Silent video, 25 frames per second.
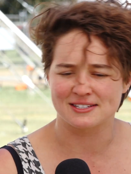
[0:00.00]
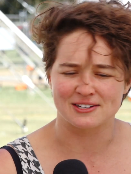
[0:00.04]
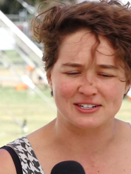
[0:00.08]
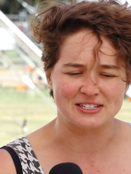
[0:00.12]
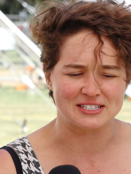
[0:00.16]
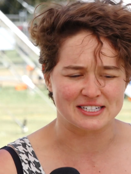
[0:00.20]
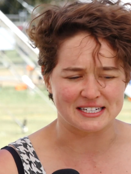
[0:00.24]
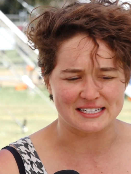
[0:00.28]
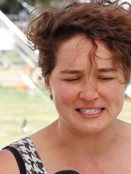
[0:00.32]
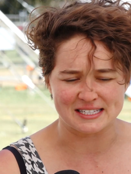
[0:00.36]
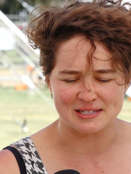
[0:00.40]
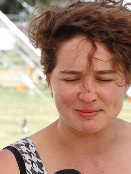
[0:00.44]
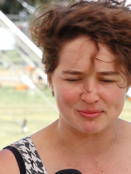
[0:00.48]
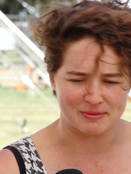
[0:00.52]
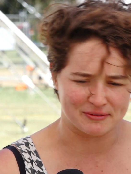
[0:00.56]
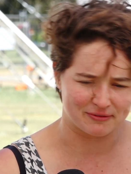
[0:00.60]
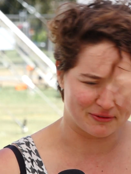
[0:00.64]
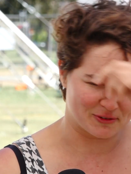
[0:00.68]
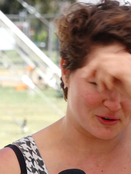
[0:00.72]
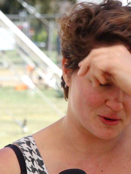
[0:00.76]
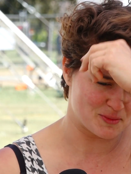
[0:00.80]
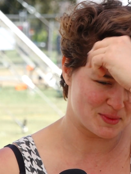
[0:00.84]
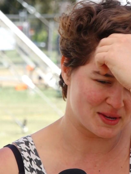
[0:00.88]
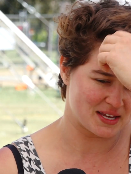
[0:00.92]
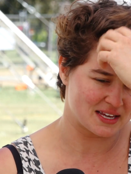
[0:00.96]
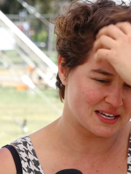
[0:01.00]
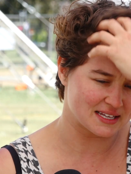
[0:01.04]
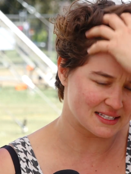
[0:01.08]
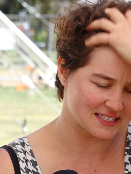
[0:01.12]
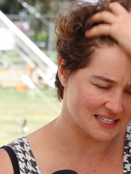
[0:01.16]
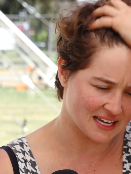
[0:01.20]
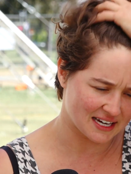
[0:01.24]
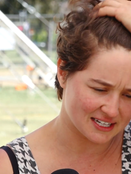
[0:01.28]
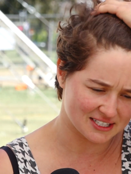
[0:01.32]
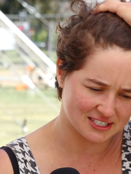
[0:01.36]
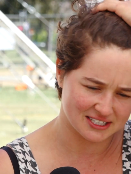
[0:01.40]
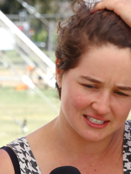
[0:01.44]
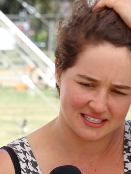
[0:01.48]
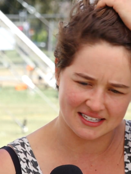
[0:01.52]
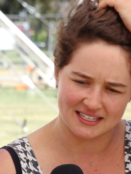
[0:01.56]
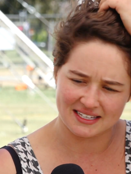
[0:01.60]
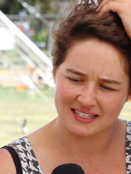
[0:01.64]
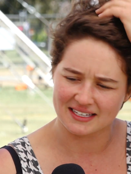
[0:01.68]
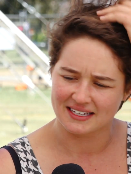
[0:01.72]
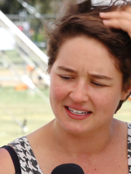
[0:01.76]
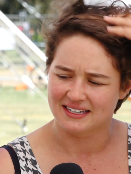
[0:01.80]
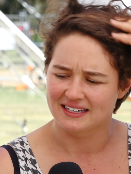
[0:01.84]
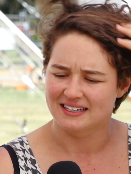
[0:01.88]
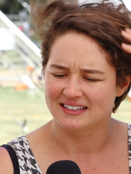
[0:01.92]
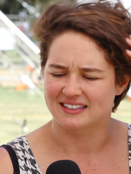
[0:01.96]
not just the performing, it's
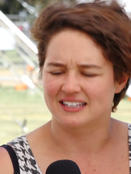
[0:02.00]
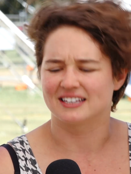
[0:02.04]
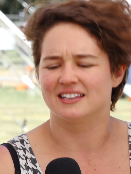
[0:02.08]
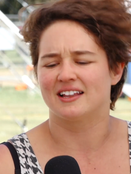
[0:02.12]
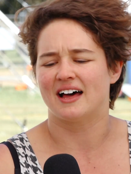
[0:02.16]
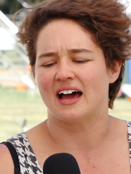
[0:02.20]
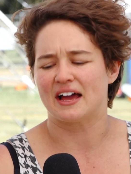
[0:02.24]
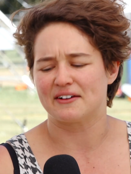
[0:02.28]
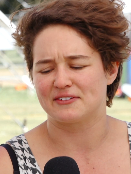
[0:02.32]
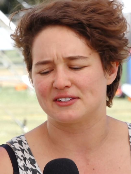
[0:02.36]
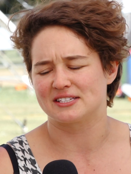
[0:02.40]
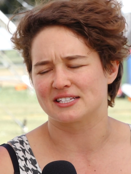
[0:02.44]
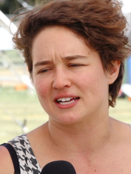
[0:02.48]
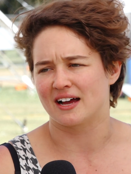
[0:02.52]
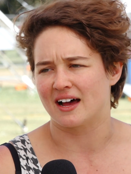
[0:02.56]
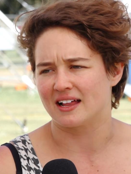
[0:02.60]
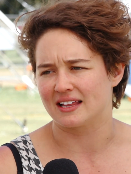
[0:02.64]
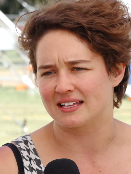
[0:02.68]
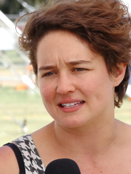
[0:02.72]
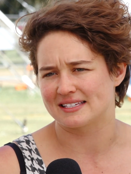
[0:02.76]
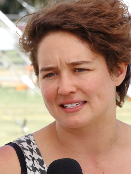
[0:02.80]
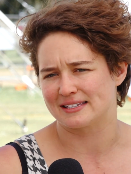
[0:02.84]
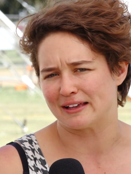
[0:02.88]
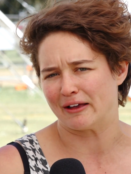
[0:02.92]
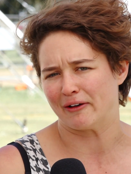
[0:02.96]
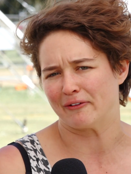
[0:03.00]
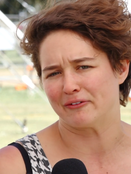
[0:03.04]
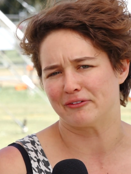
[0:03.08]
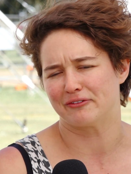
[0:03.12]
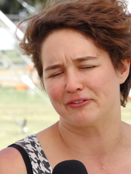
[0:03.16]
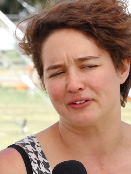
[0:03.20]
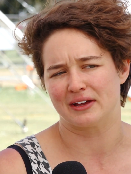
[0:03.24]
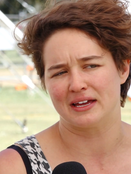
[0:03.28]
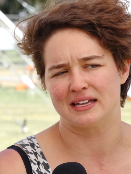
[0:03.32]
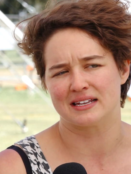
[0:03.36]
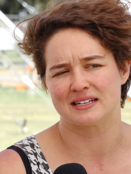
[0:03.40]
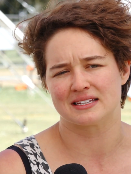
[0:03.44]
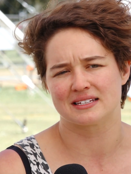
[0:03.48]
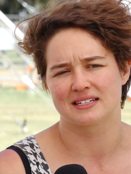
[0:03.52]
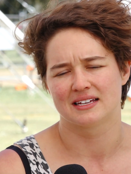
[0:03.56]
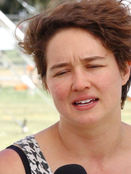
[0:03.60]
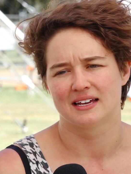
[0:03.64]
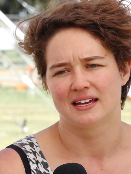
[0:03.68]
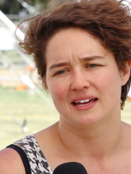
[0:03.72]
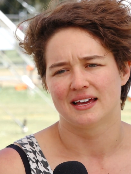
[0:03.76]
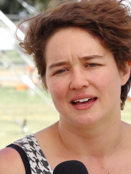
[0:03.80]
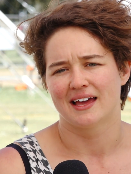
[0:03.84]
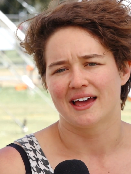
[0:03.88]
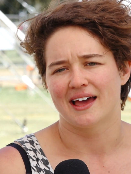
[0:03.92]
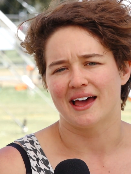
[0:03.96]
actually the lifestyle itself. And
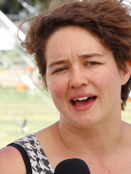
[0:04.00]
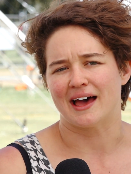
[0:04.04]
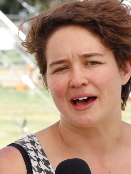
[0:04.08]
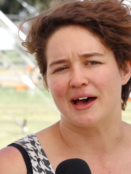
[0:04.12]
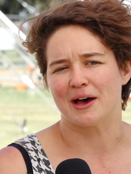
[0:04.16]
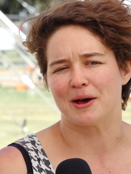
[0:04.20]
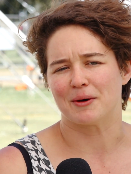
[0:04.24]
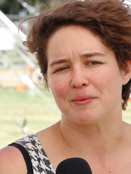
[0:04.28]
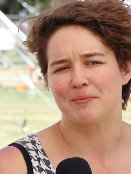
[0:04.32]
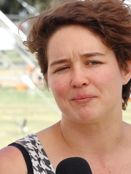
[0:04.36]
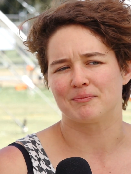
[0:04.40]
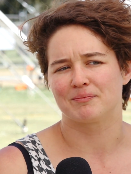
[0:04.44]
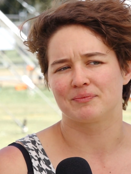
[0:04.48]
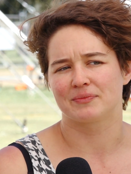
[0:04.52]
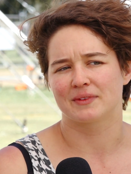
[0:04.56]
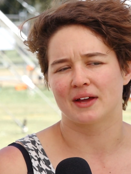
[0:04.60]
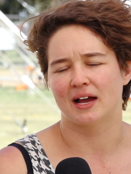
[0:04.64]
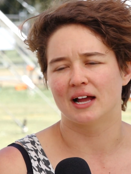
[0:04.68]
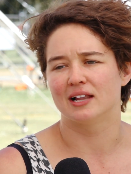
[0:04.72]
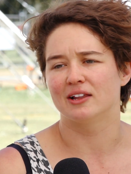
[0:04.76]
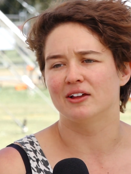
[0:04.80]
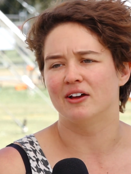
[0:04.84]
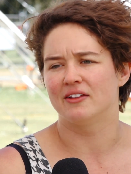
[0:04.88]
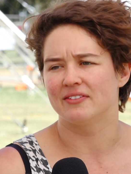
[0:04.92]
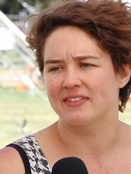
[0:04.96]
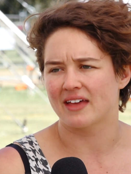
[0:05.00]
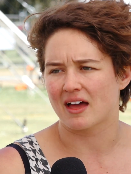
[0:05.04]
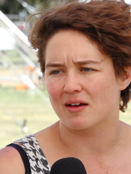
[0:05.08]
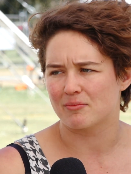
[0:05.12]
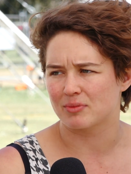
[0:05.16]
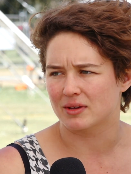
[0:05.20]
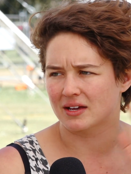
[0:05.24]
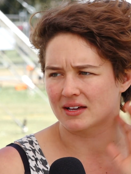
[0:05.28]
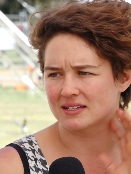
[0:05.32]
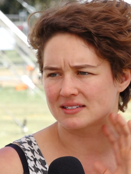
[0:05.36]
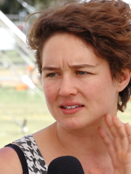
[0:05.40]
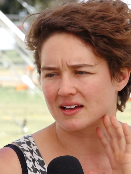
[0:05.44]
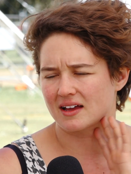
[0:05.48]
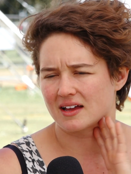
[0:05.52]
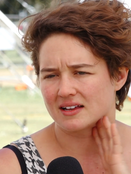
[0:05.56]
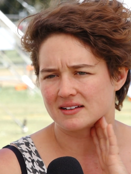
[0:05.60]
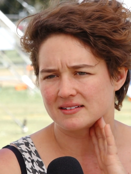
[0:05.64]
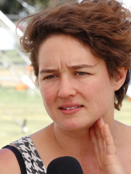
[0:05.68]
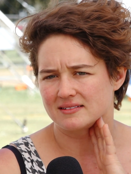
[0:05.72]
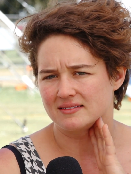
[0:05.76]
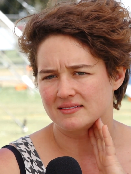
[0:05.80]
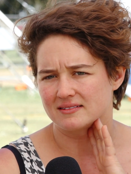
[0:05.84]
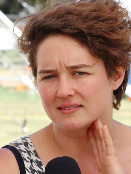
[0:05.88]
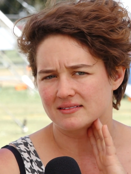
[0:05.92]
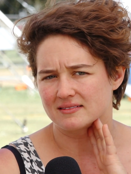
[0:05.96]
I learned that because I
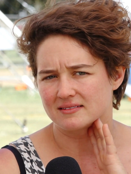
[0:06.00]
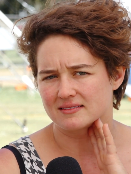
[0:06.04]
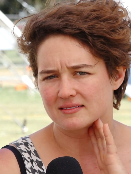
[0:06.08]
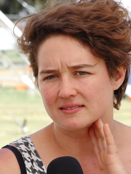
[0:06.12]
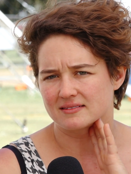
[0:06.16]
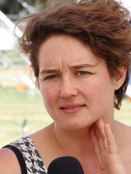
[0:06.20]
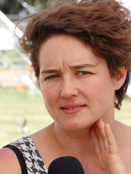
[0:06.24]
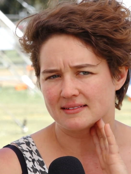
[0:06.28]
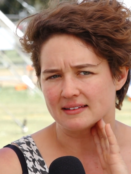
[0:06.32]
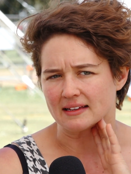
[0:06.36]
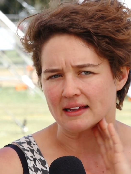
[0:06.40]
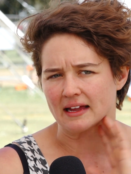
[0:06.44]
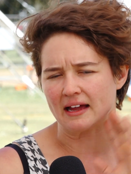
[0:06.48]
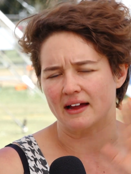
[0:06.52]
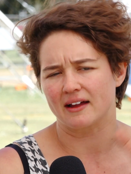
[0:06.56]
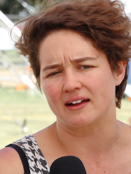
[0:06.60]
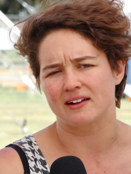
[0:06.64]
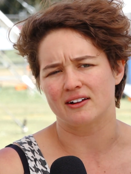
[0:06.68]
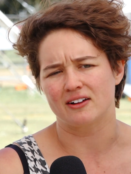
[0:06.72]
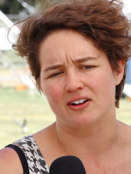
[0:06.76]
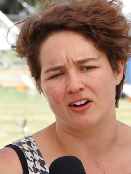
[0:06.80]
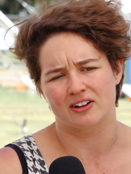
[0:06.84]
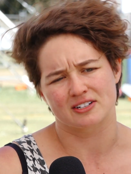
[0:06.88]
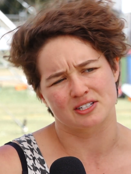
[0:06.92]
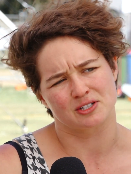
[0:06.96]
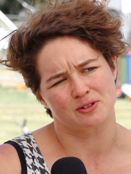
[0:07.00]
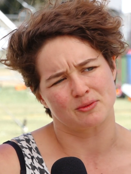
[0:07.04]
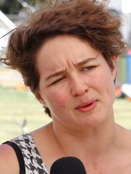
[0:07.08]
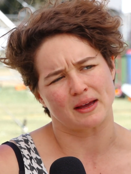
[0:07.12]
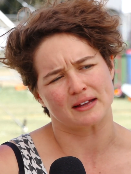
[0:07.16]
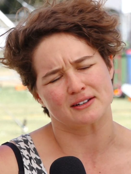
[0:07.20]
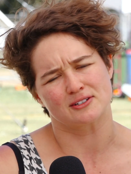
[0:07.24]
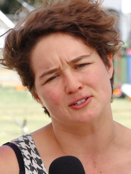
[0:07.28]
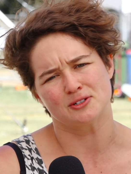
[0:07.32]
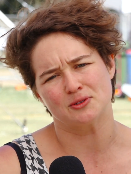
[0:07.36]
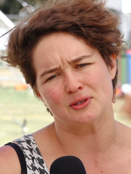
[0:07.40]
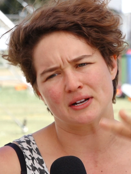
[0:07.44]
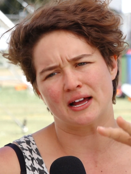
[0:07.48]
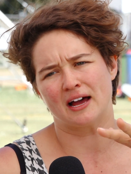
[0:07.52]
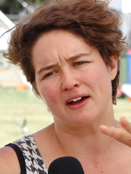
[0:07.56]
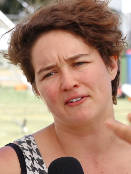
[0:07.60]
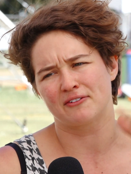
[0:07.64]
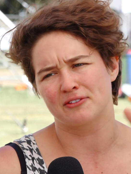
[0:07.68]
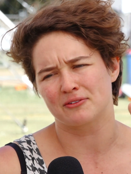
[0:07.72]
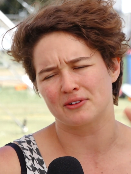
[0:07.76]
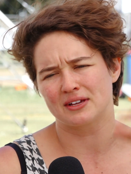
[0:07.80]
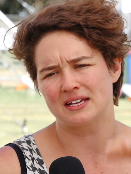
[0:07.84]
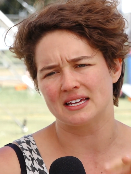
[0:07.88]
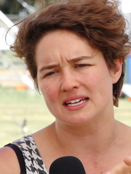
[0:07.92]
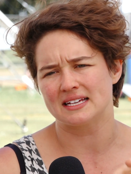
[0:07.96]
got to about
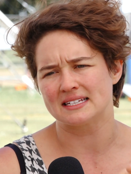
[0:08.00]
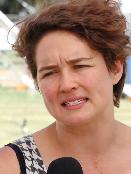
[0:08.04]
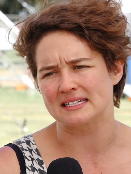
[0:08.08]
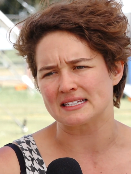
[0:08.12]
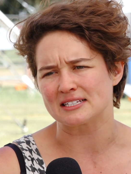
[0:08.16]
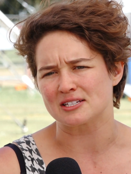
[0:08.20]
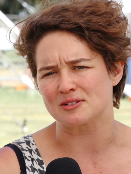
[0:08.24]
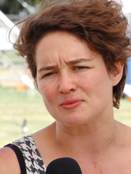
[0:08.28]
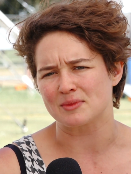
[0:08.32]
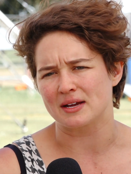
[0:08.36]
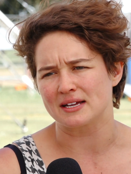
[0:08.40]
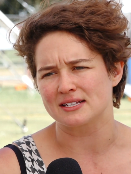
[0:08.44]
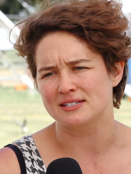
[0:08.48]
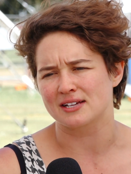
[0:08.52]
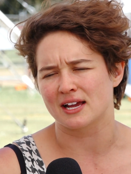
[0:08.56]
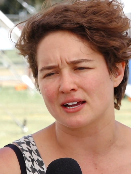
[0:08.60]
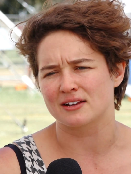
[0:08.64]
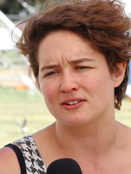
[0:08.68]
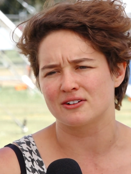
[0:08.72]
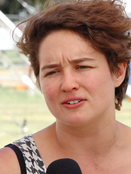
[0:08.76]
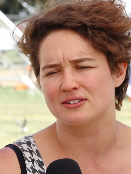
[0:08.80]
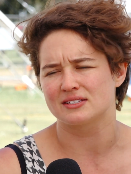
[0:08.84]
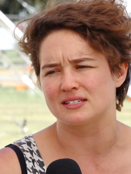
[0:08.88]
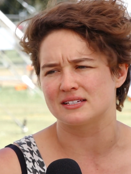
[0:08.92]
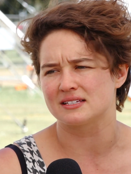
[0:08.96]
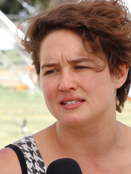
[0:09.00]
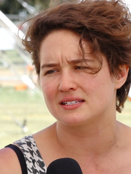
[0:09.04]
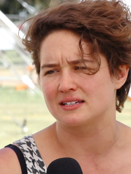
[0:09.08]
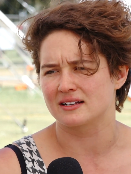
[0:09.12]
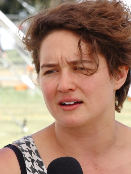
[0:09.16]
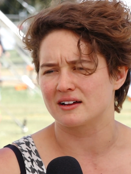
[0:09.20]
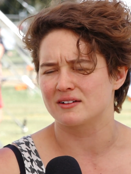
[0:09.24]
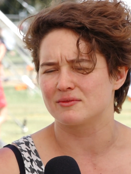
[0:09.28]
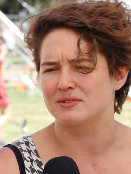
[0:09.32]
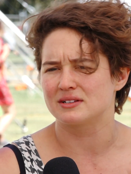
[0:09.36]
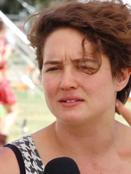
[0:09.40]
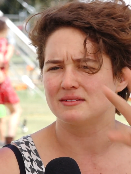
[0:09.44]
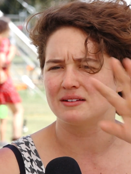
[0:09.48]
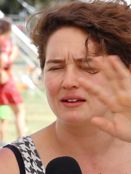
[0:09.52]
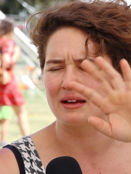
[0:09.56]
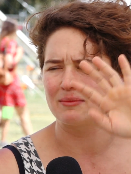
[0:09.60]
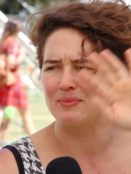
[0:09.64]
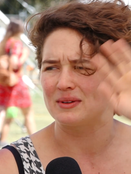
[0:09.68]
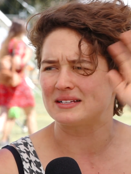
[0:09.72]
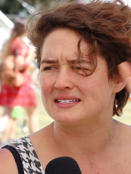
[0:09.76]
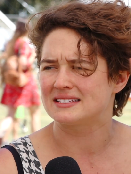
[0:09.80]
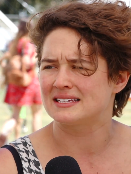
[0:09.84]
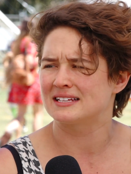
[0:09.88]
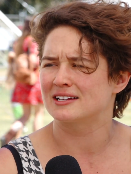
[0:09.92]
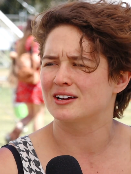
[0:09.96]
2.5, 3 years into my diagnosis, and I had
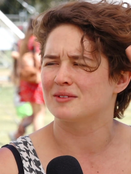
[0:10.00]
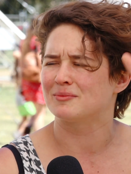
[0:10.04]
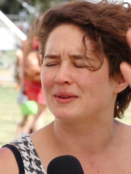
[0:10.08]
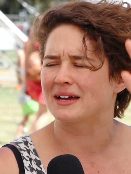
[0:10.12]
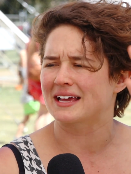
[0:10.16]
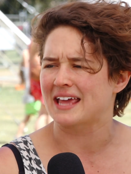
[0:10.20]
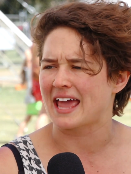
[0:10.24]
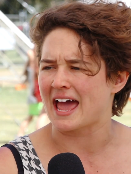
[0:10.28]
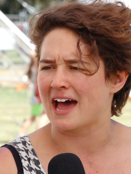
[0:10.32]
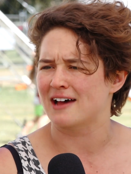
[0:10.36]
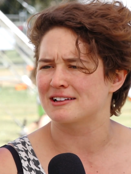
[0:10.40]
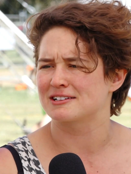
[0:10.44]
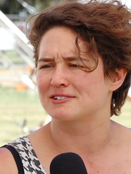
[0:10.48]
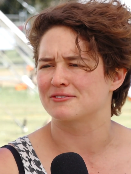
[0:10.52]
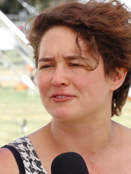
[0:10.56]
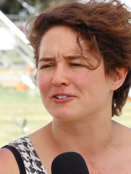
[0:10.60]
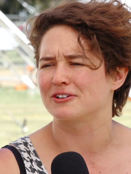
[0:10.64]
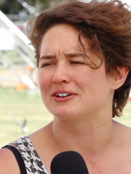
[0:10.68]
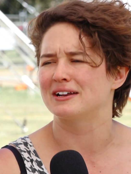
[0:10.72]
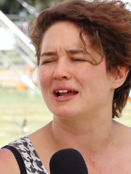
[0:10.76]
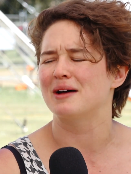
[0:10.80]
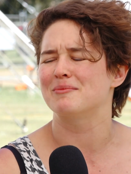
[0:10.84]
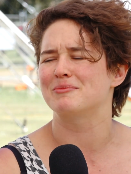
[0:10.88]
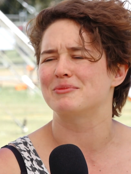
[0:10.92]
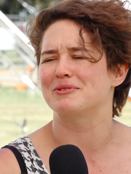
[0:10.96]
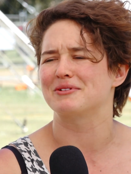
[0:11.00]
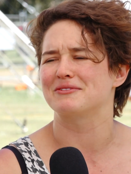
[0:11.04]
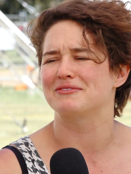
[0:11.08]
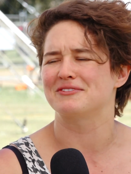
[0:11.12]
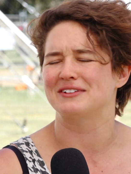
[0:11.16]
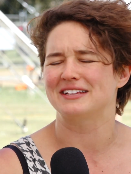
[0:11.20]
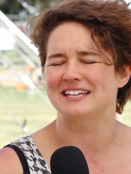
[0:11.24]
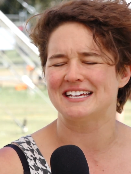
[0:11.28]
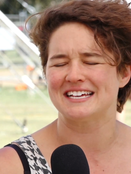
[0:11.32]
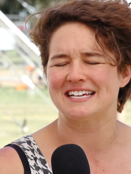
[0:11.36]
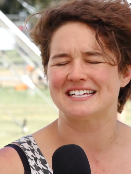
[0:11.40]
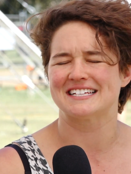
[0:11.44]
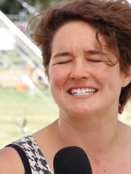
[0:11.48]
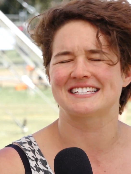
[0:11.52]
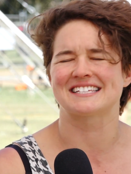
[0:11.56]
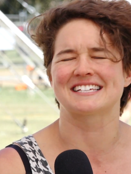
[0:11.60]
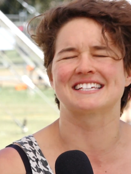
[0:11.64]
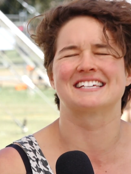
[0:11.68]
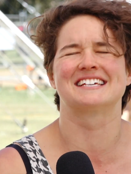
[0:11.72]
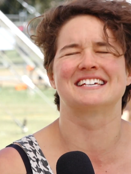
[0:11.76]
been sitting on my couch for a number of years,